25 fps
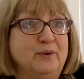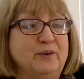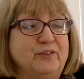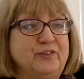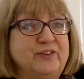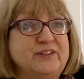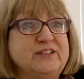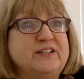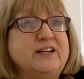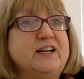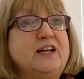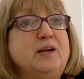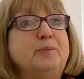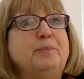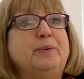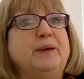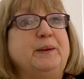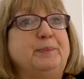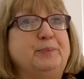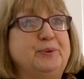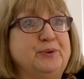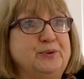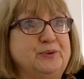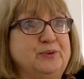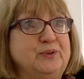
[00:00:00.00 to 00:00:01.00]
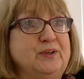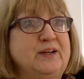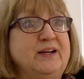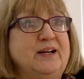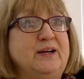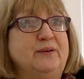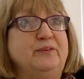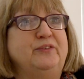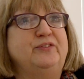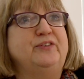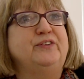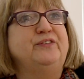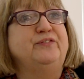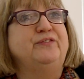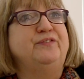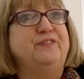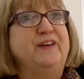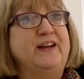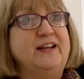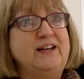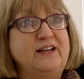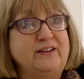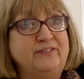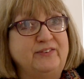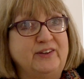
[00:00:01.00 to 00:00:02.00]
We've had great people. We've had
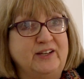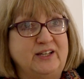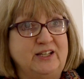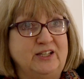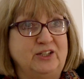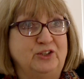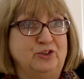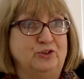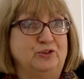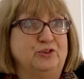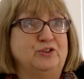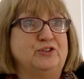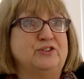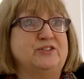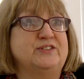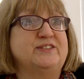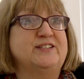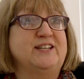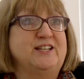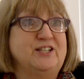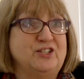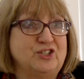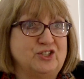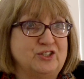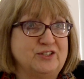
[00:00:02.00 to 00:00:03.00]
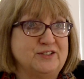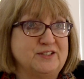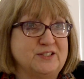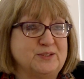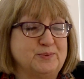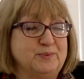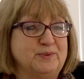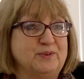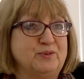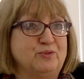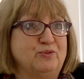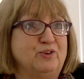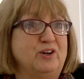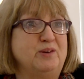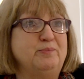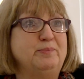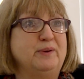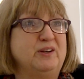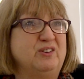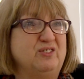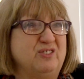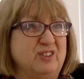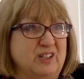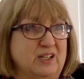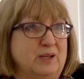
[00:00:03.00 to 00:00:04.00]
very, very good sessions with, run
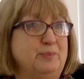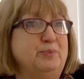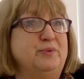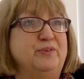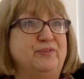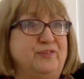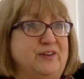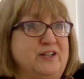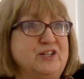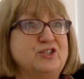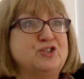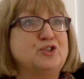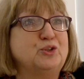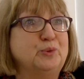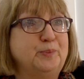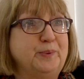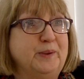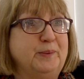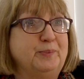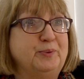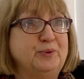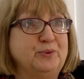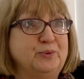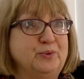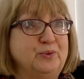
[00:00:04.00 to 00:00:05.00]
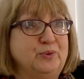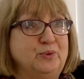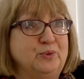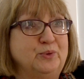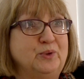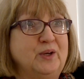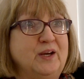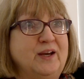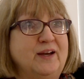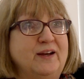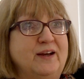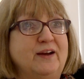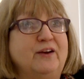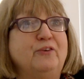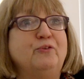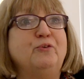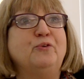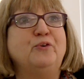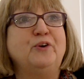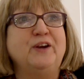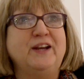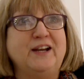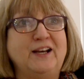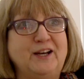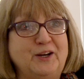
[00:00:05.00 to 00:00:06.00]
by really professional people who
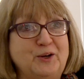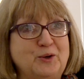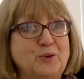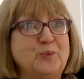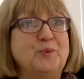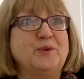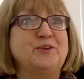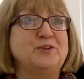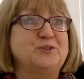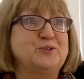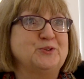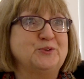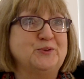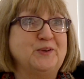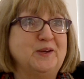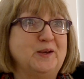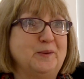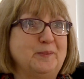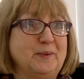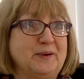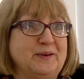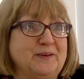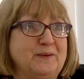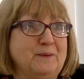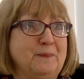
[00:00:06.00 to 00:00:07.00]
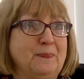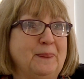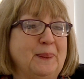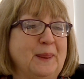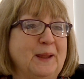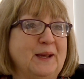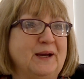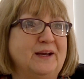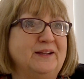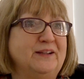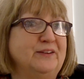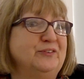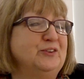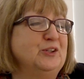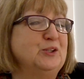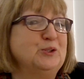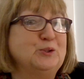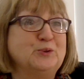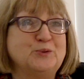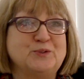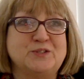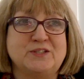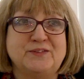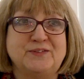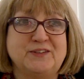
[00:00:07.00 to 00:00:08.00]
really know what they're talking about and they've got
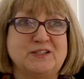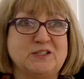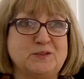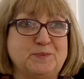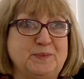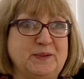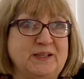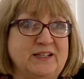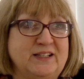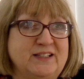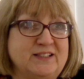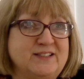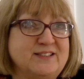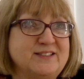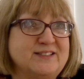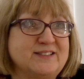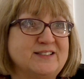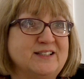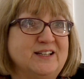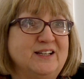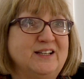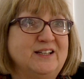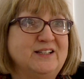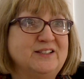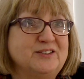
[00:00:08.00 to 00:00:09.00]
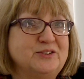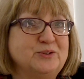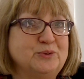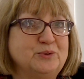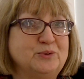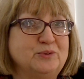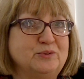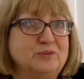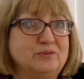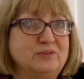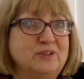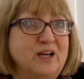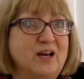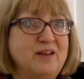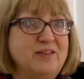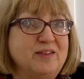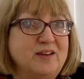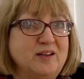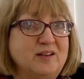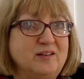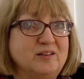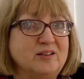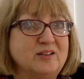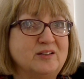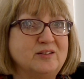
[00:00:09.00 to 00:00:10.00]
loads of experience. So I
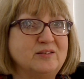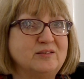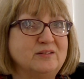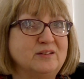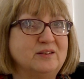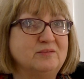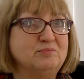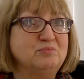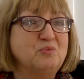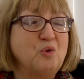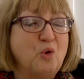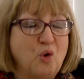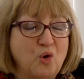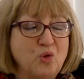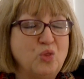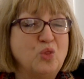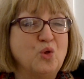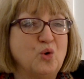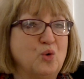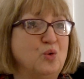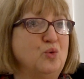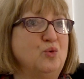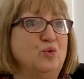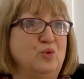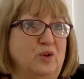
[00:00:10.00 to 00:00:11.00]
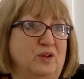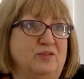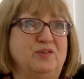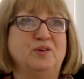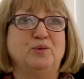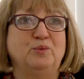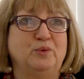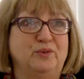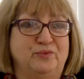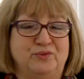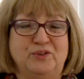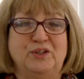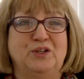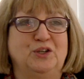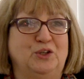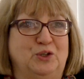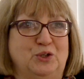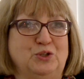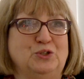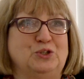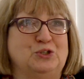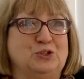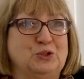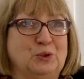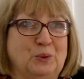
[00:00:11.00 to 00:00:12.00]
think, on the whole, I think we've done a
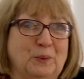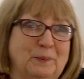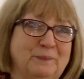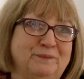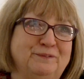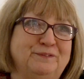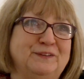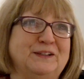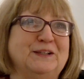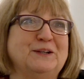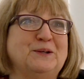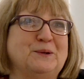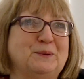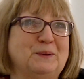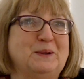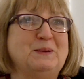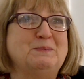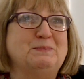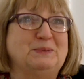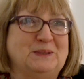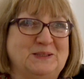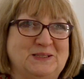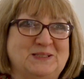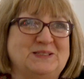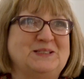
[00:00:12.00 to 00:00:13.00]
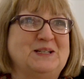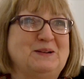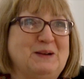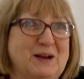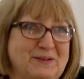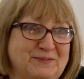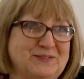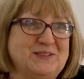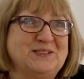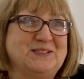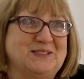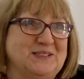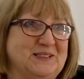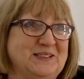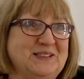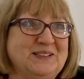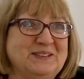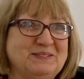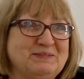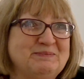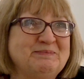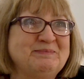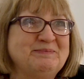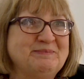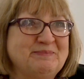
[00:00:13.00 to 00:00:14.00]
good job. I'm feeling quite pleased, I have to
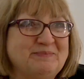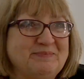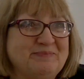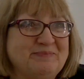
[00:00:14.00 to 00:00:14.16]
say.